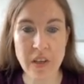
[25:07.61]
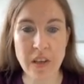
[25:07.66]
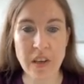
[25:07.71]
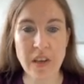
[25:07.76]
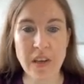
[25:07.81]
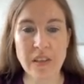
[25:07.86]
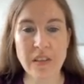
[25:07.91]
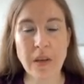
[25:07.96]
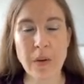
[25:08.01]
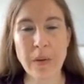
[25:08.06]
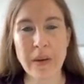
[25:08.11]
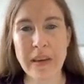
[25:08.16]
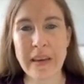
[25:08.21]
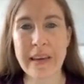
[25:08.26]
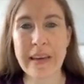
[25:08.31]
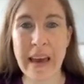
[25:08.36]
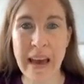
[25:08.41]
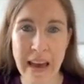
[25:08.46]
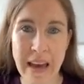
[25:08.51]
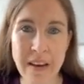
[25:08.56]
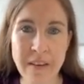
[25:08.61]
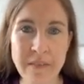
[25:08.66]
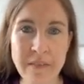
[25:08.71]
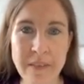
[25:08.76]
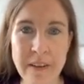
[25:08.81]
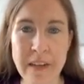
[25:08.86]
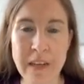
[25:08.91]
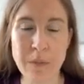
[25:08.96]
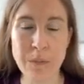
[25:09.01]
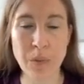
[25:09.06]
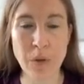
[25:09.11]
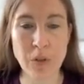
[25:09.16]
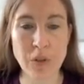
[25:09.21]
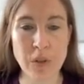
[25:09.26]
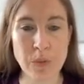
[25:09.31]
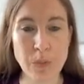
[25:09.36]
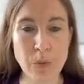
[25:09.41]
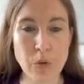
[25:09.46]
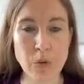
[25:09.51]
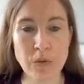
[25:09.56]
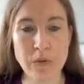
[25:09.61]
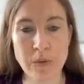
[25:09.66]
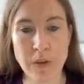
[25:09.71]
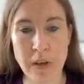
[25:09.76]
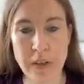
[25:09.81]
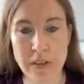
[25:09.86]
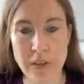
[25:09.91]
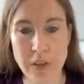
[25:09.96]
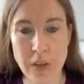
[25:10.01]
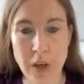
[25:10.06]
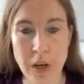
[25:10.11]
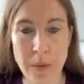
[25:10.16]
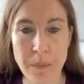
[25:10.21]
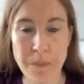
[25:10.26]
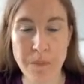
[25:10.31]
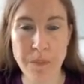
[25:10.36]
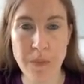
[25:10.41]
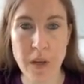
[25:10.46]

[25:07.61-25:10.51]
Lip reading: So it can feel impossible to find time.